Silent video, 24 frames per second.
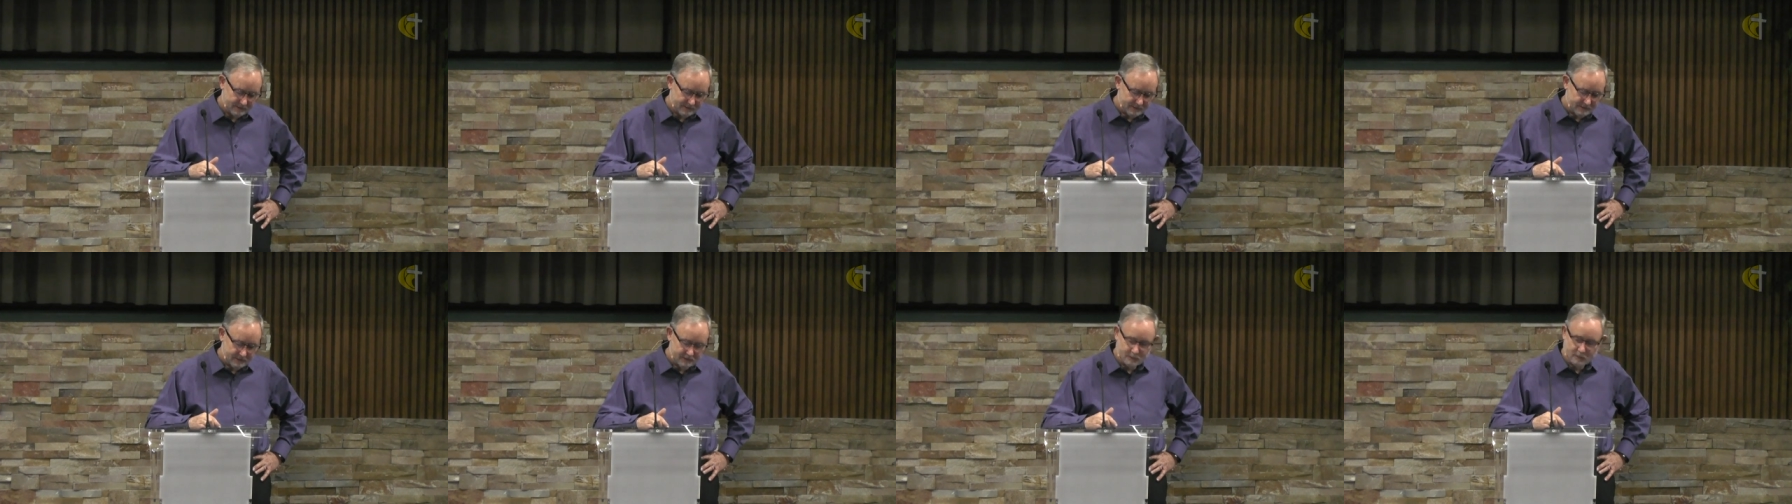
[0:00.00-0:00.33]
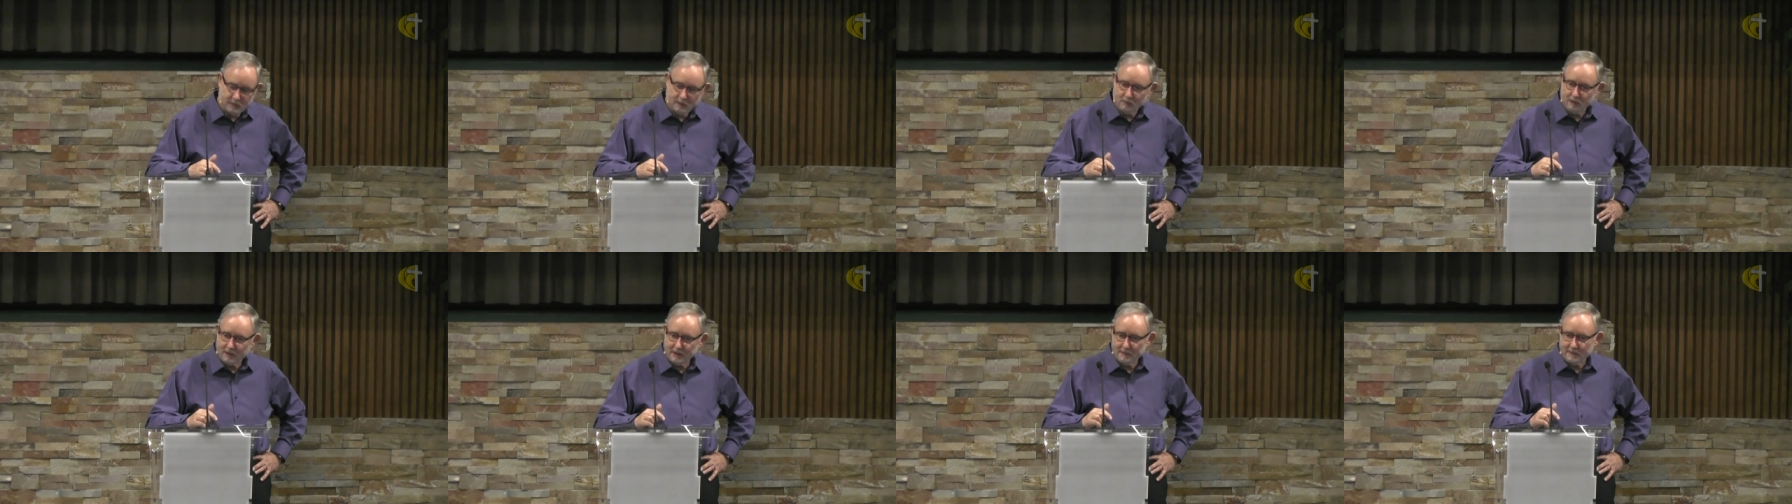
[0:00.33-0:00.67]

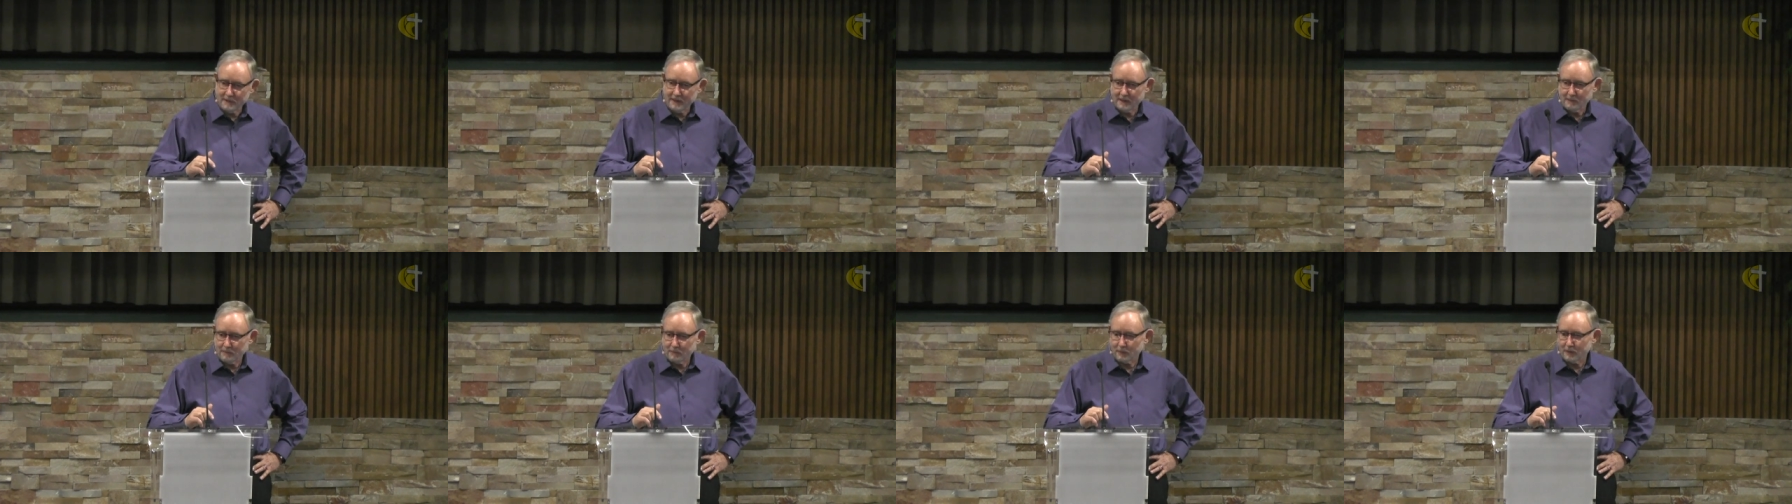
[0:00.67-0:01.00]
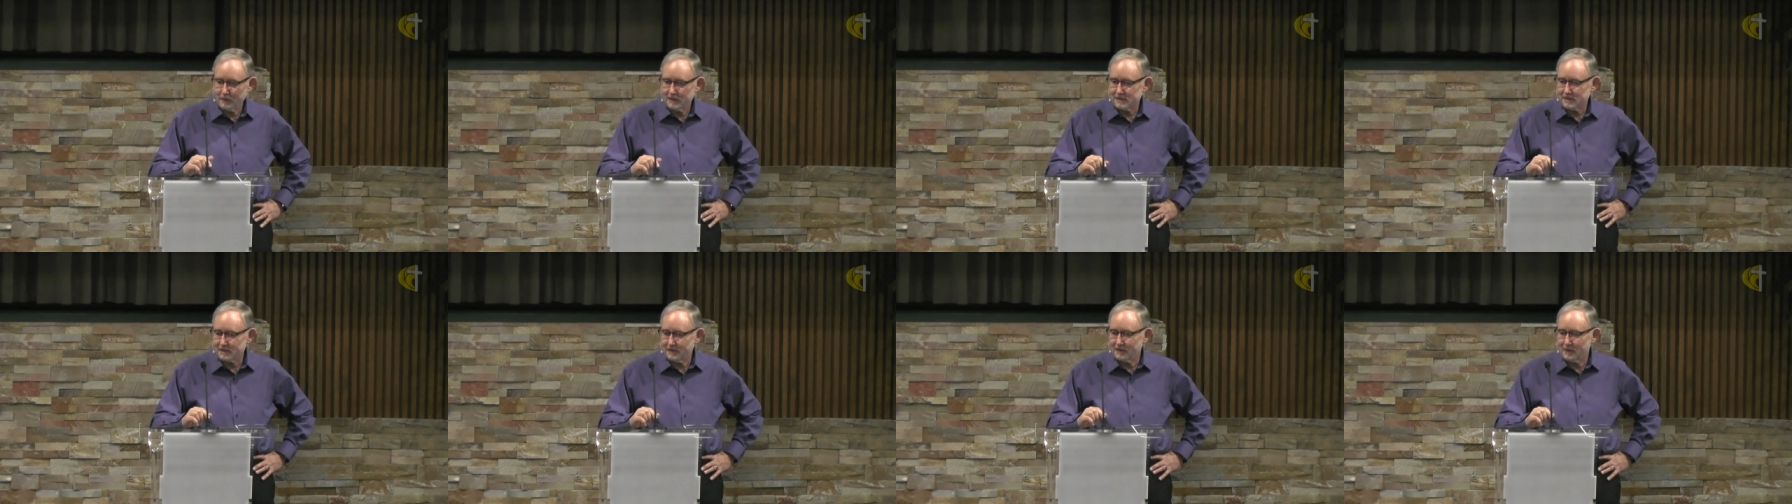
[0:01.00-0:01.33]
We want to be a
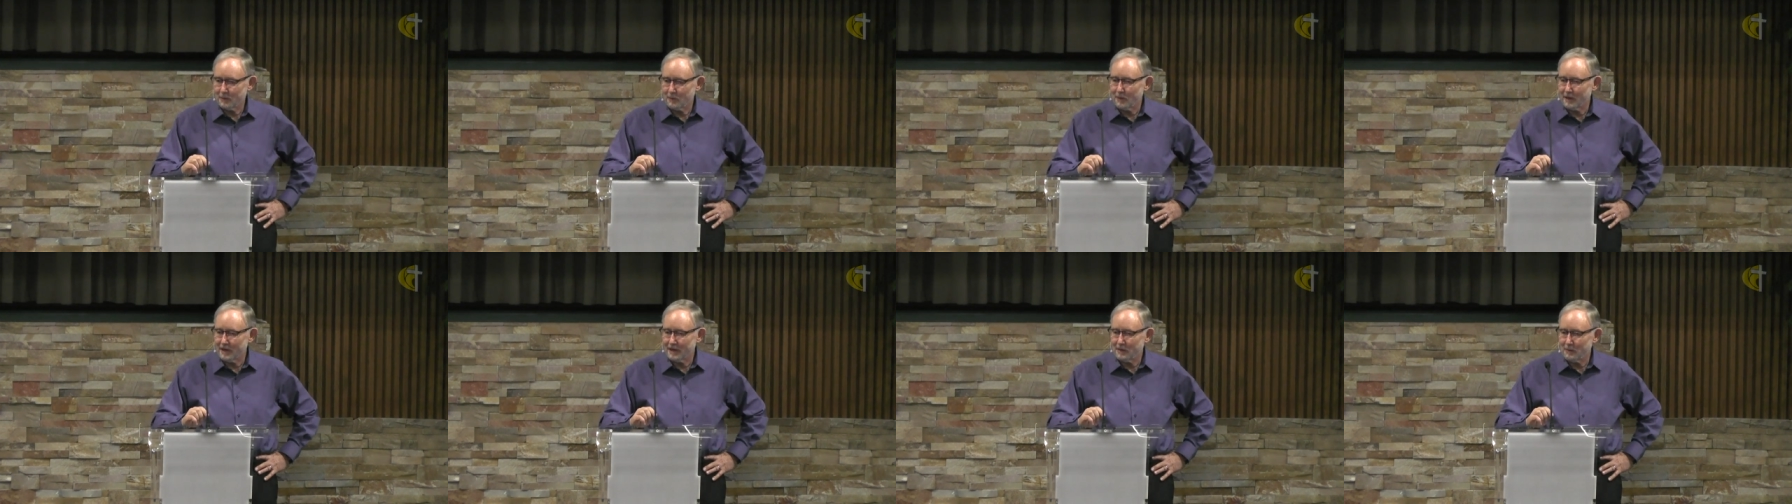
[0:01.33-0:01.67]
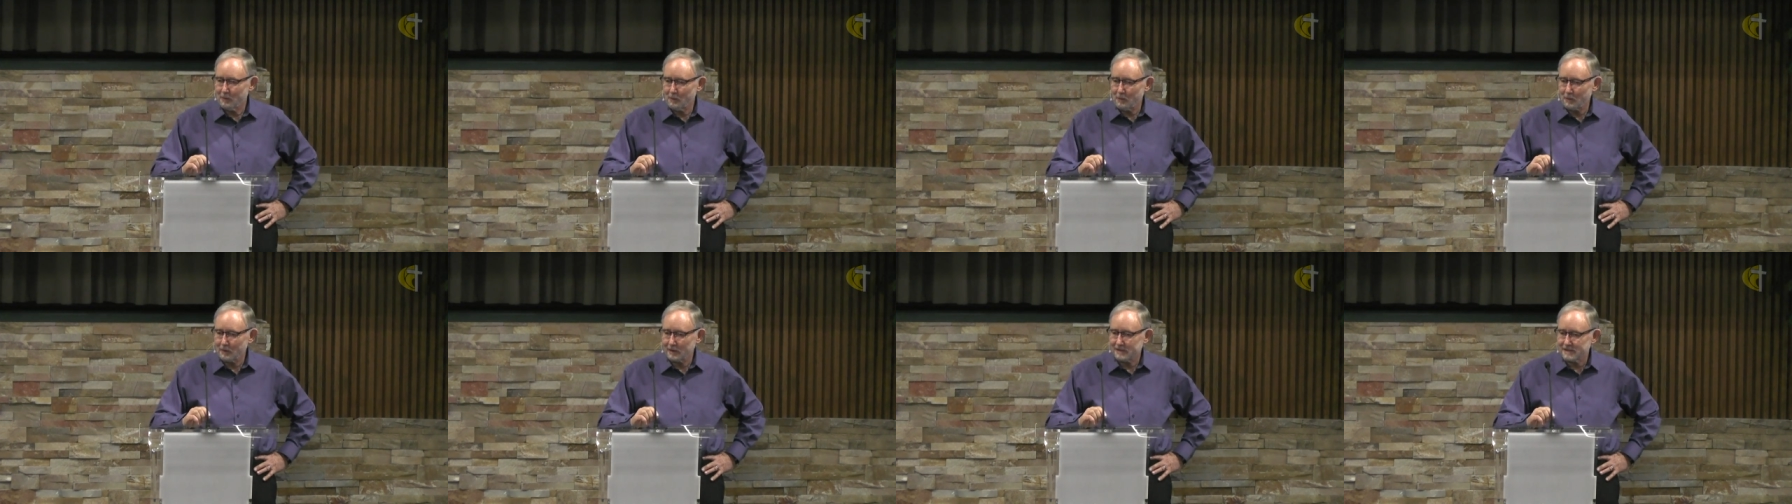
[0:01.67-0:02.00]
prince on a white
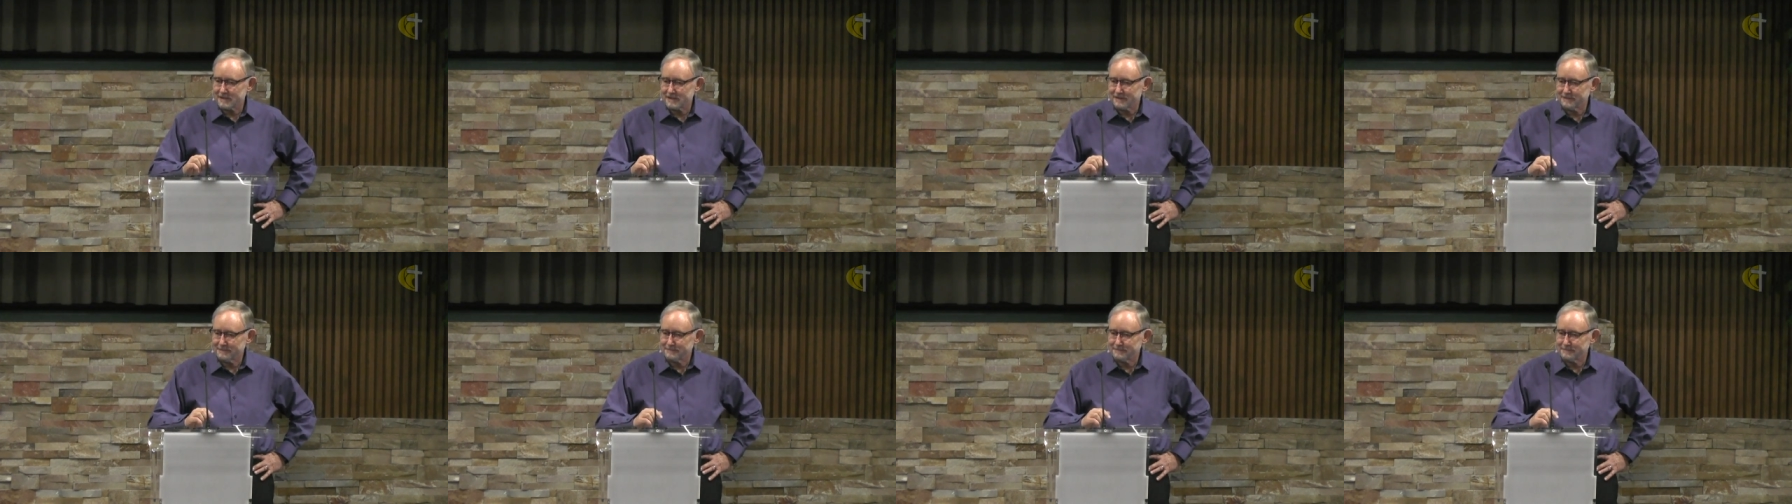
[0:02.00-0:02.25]
horse.